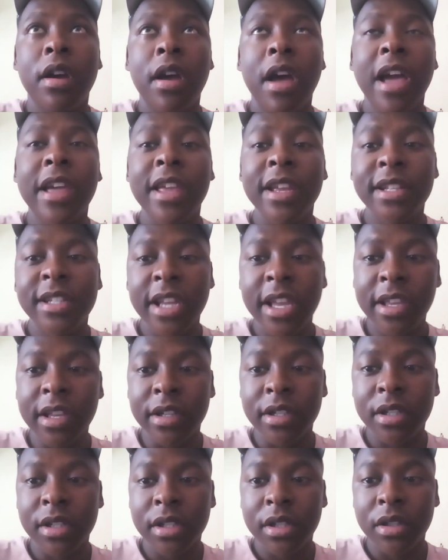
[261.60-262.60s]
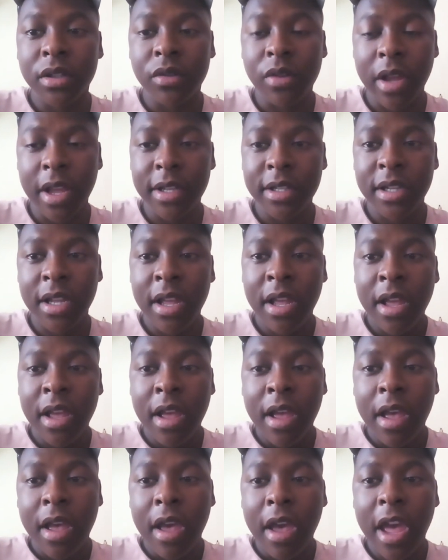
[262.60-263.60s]
I can take it, right?
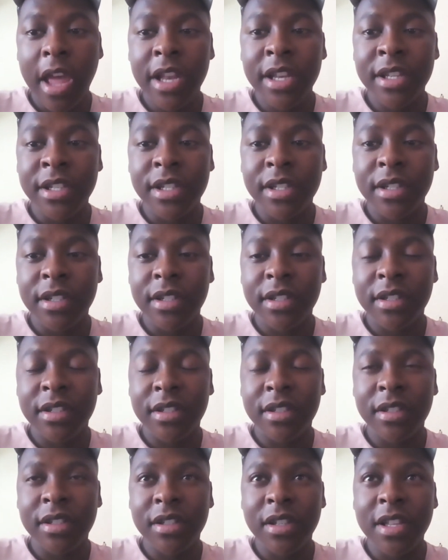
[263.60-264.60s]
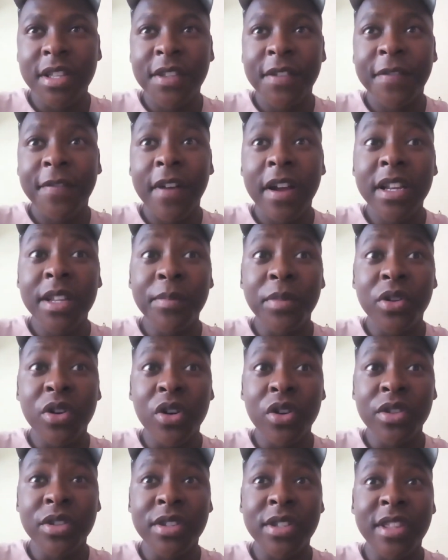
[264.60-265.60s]
And it's funny
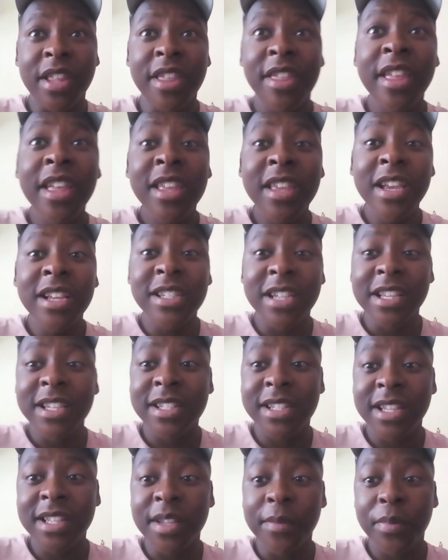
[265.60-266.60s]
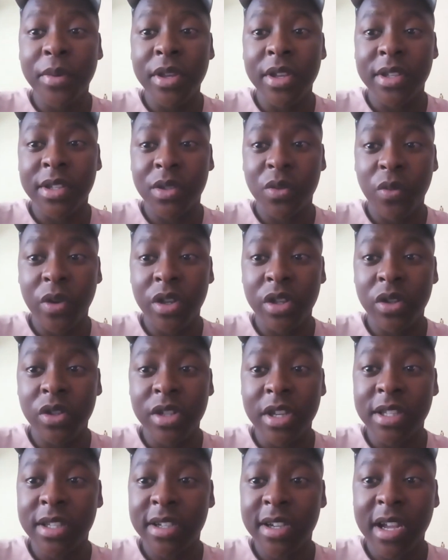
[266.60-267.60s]
because the thinking just disappears when you
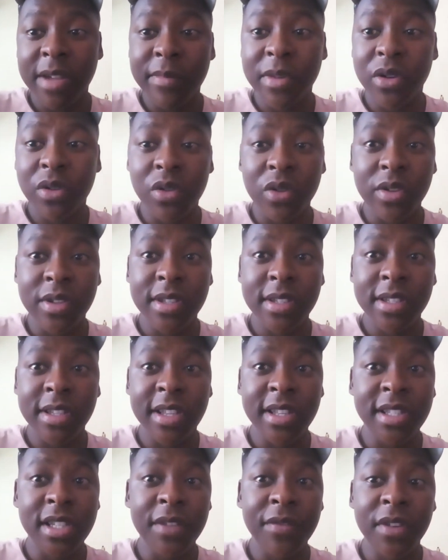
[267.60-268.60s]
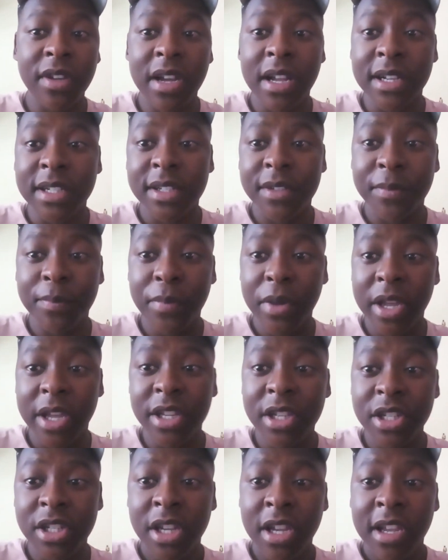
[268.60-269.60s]
just come across a difficult
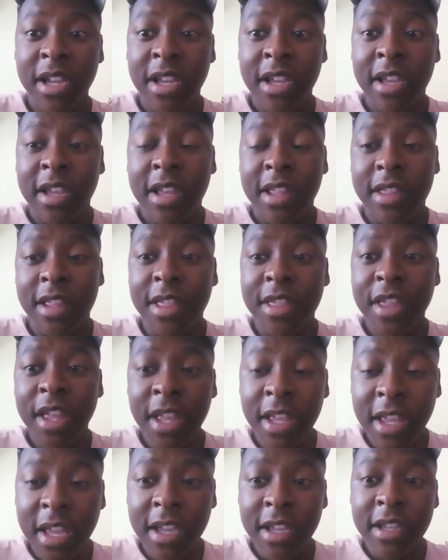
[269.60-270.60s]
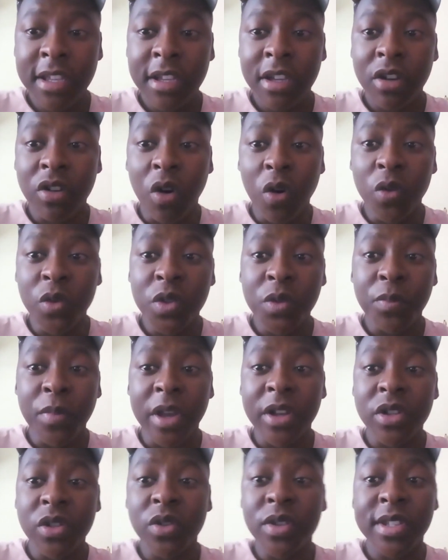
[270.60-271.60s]
patch. The thinking goes
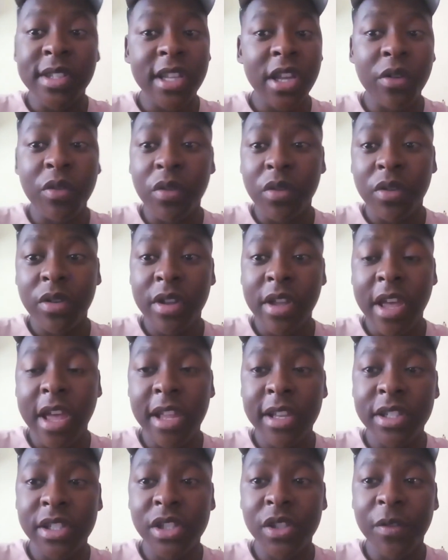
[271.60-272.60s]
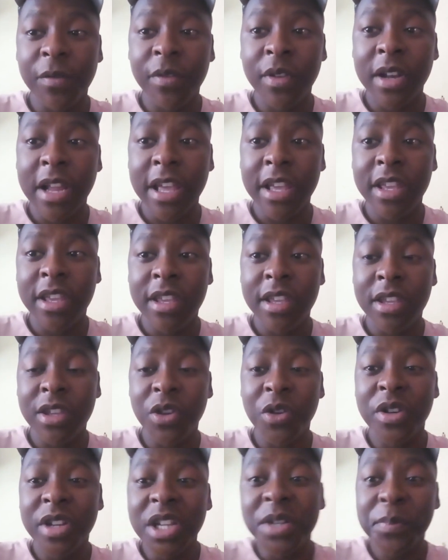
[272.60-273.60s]
back to zero, and you feel like
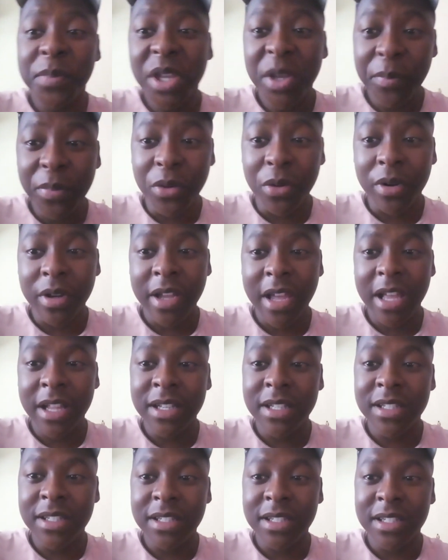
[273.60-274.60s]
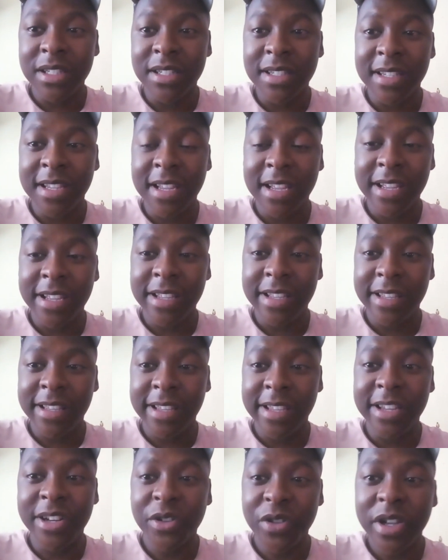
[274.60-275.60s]
you need people, and
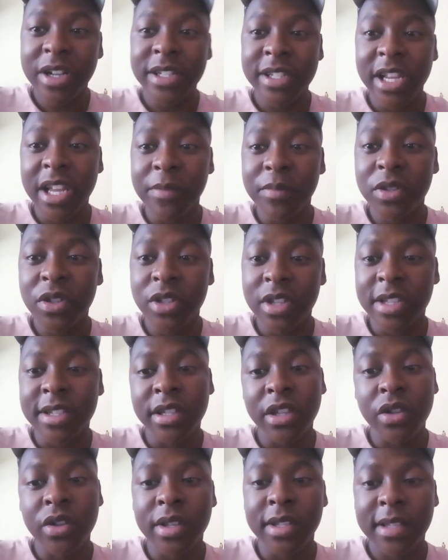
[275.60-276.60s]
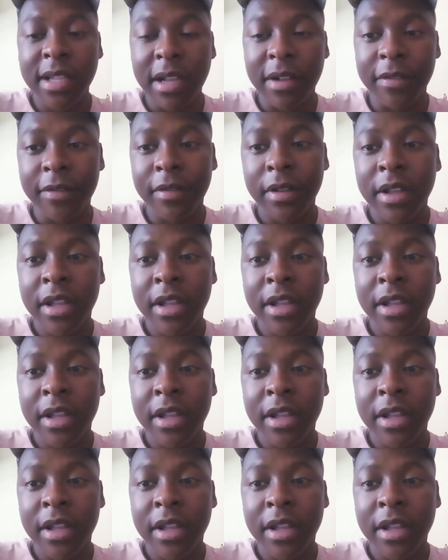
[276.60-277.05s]
in real terms, you just need yourself.